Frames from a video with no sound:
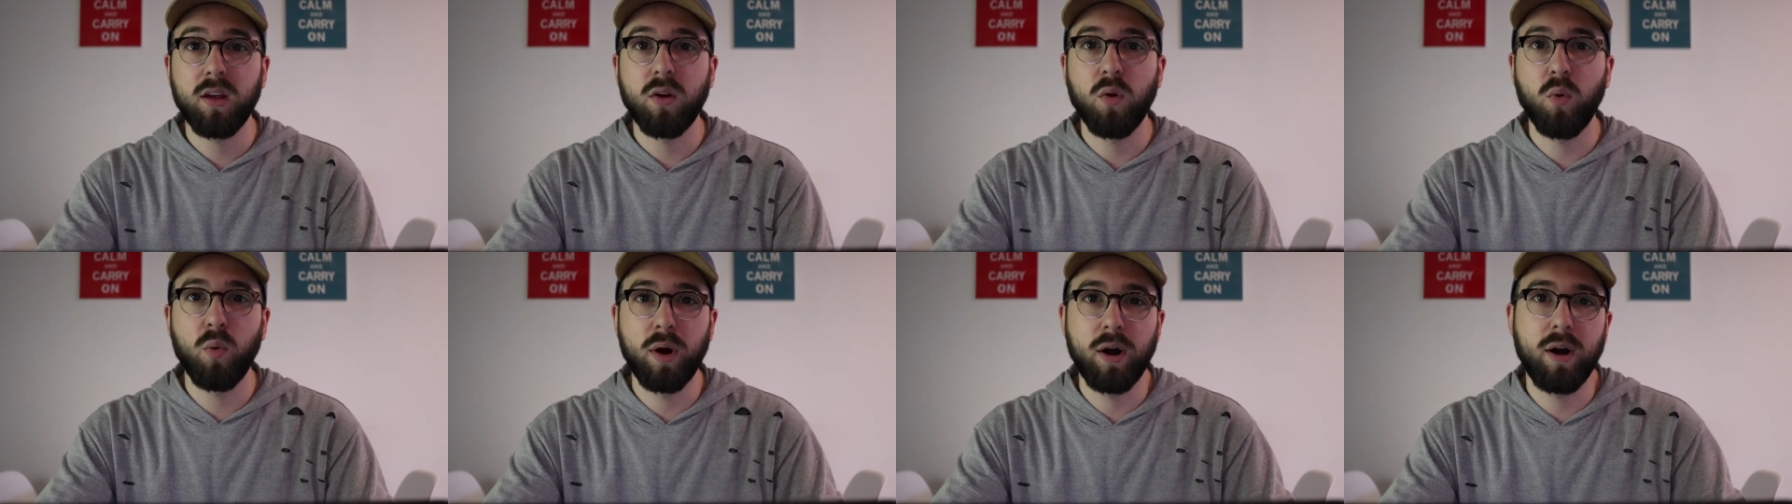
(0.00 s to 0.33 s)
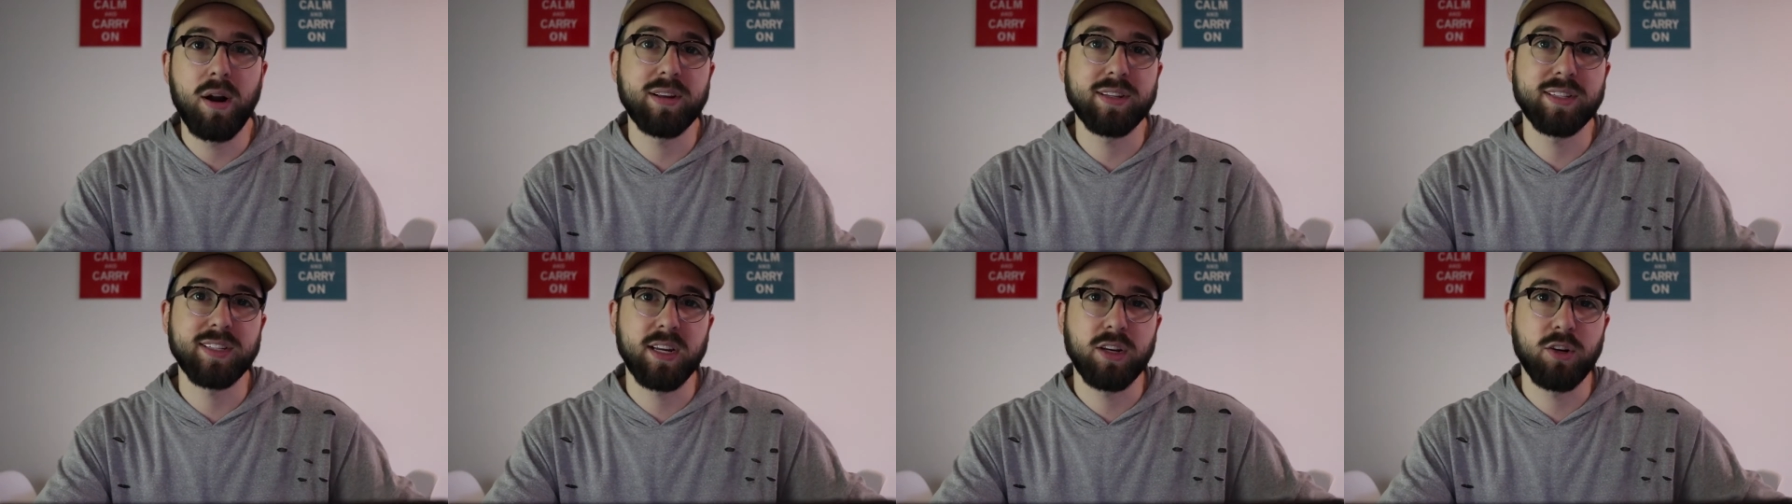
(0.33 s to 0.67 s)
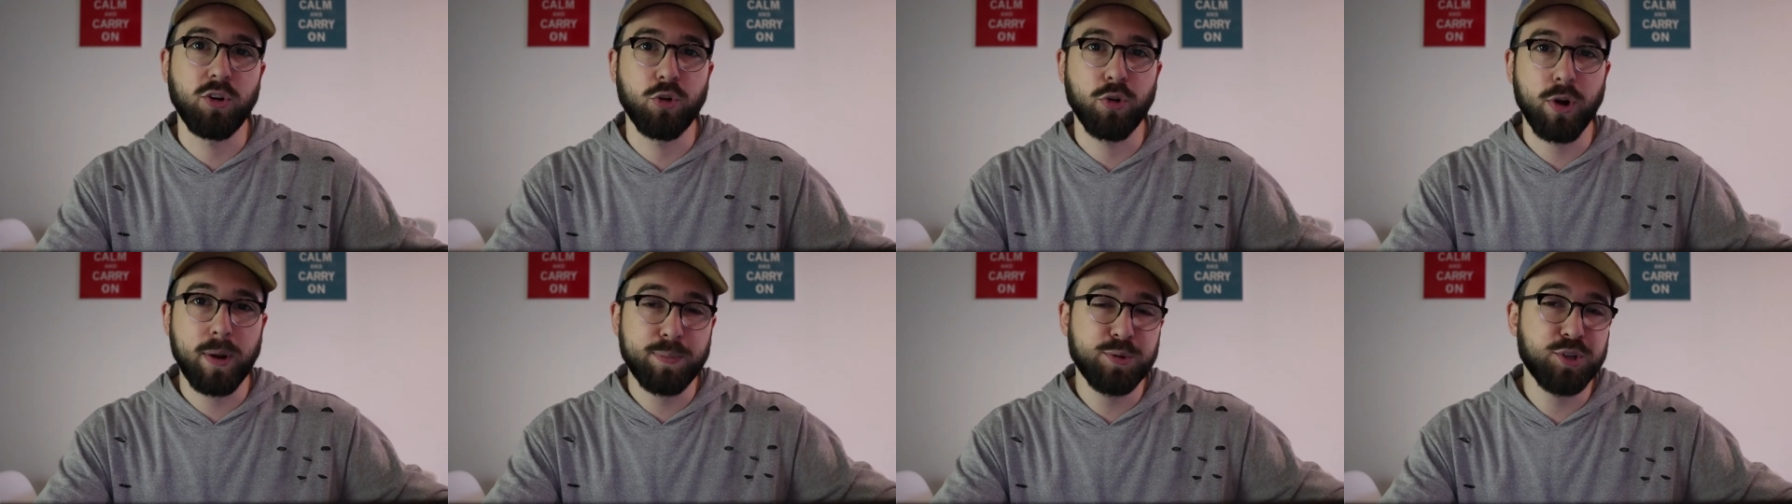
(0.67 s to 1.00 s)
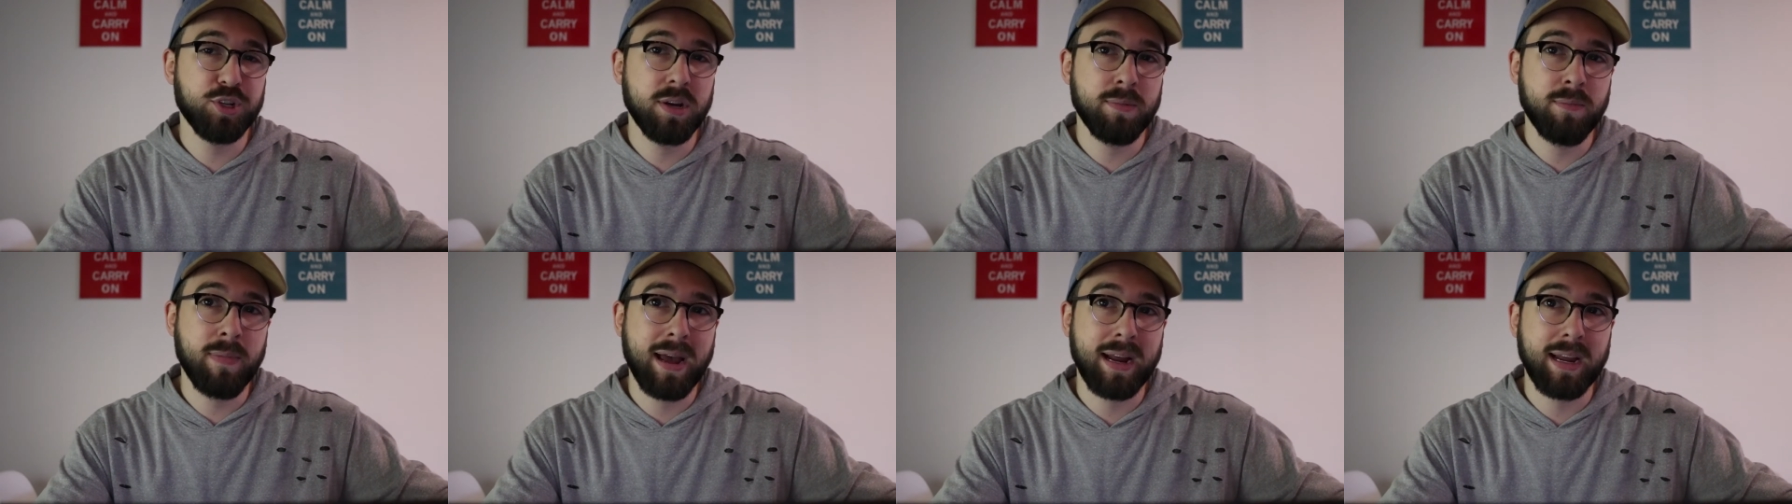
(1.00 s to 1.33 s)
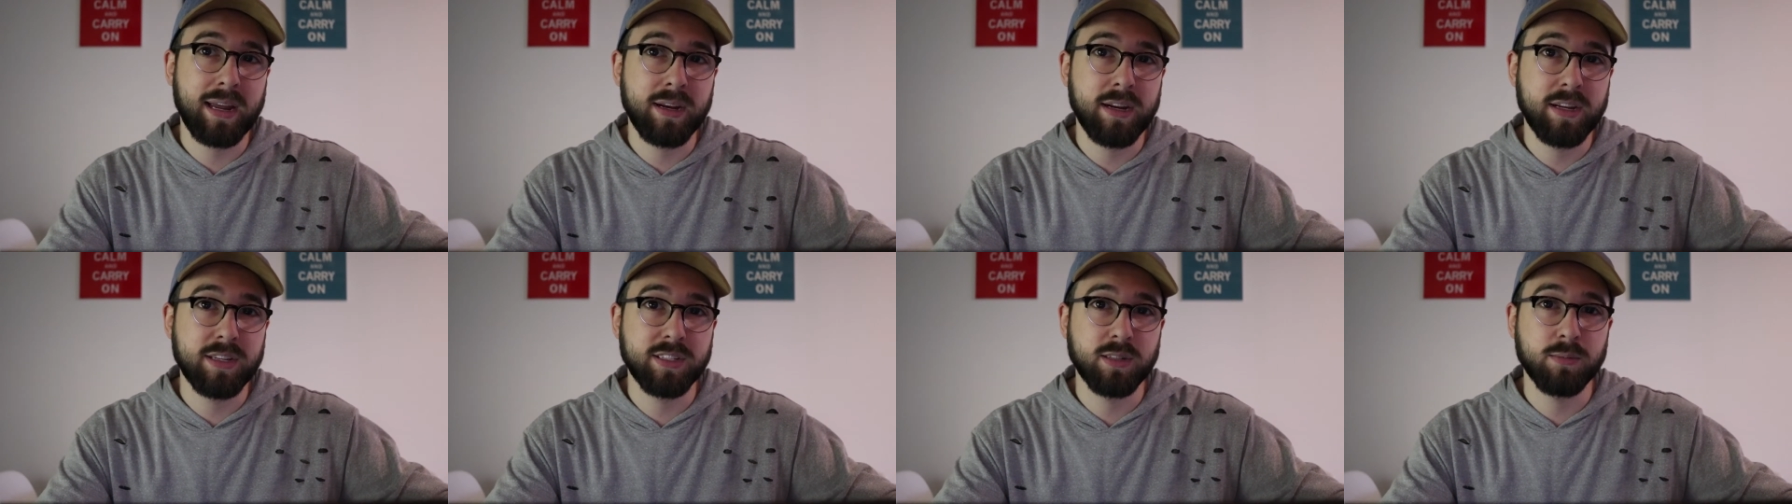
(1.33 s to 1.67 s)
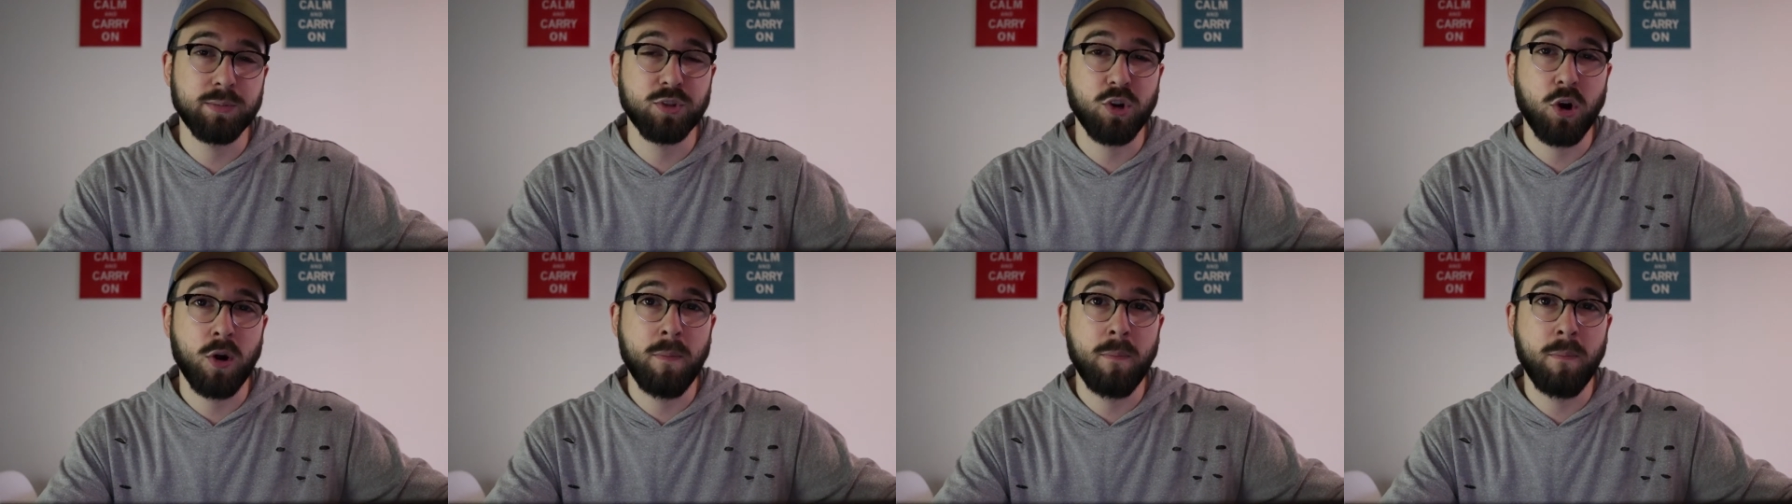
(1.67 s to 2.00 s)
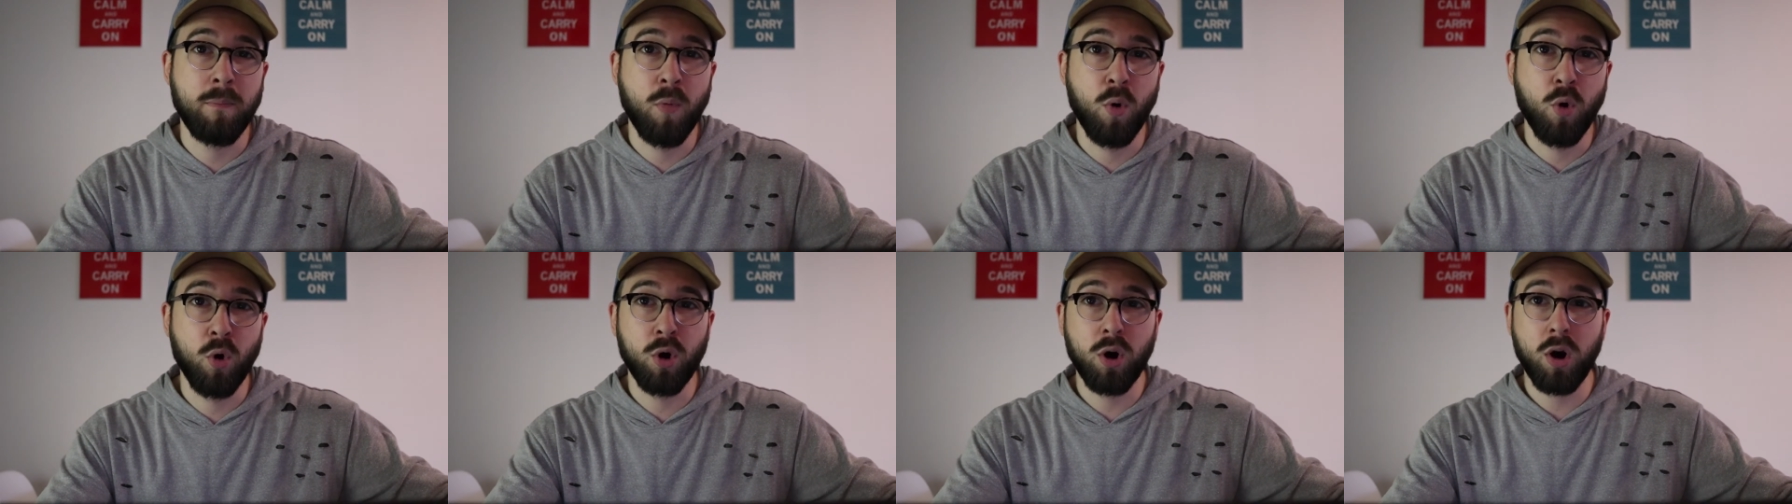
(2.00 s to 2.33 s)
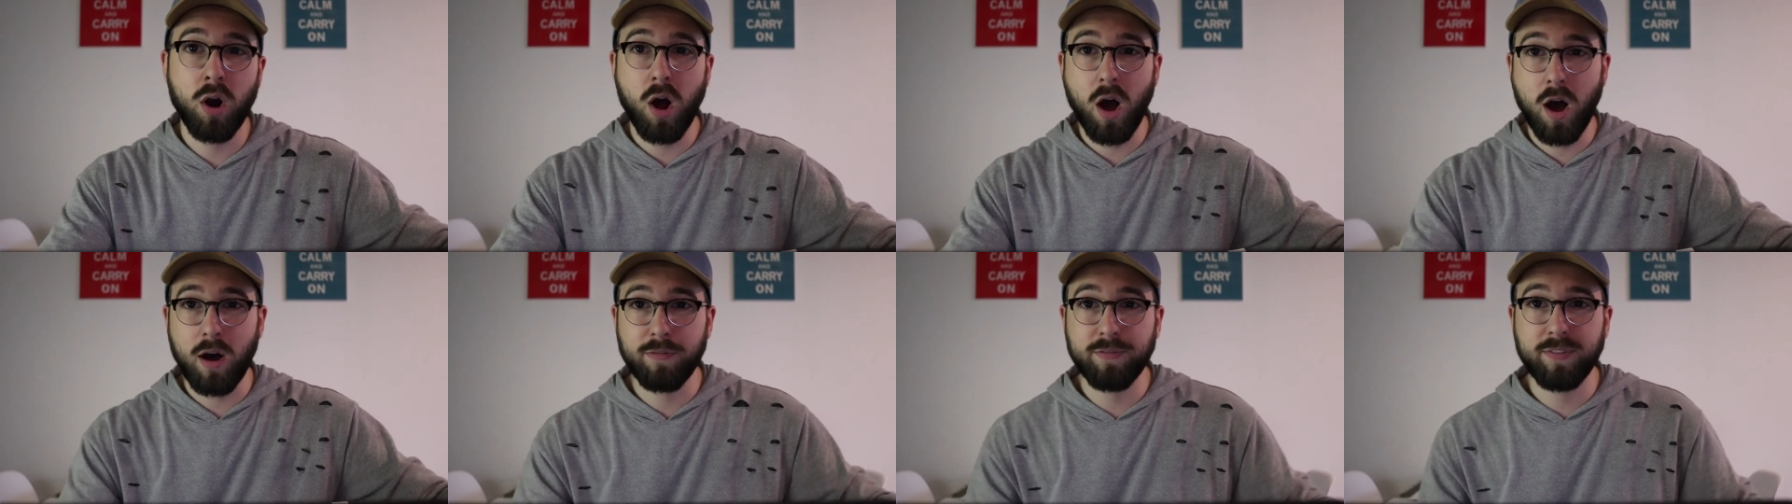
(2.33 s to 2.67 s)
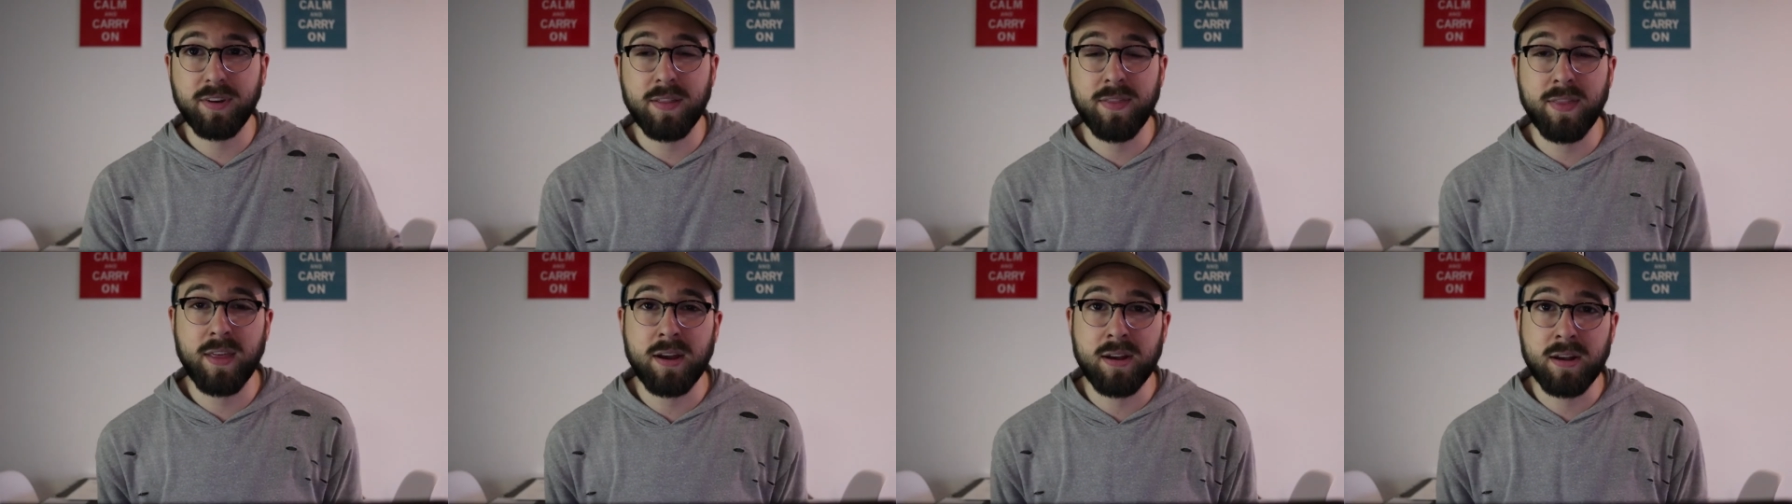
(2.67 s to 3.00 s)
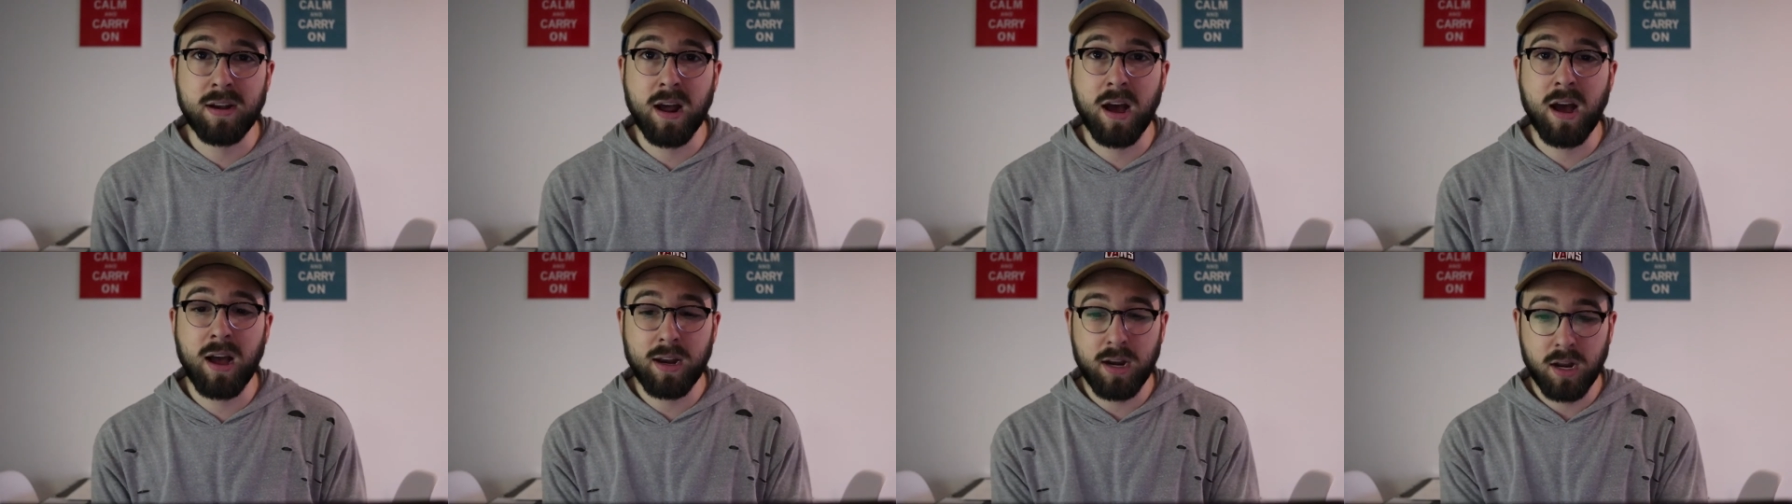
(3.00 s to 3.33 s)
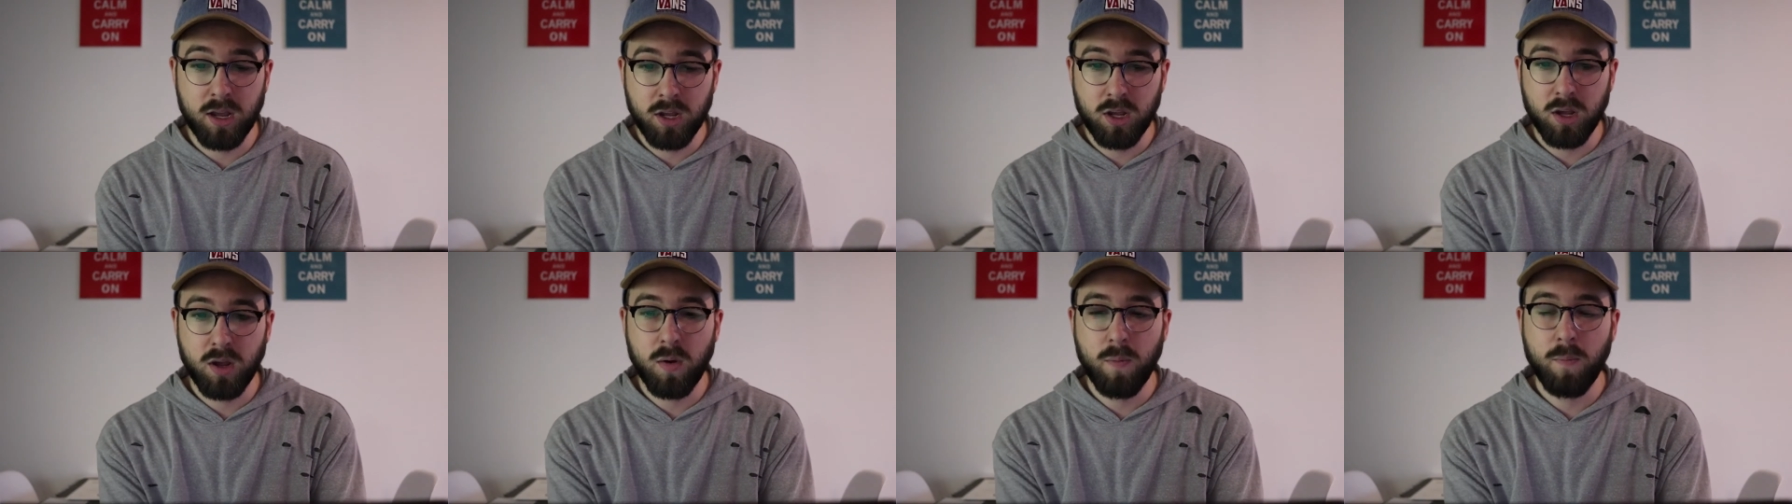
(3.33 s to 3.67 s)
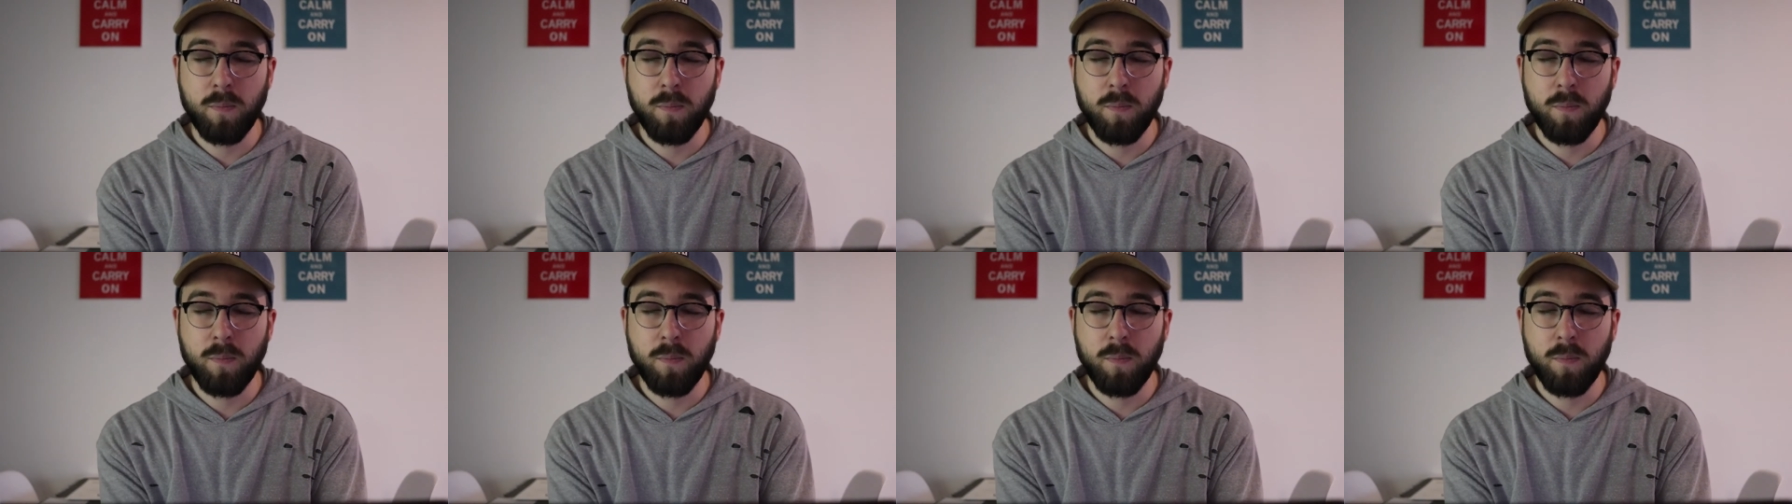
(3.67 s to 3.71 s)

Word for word: Whereas encryption mechanisms are more often than not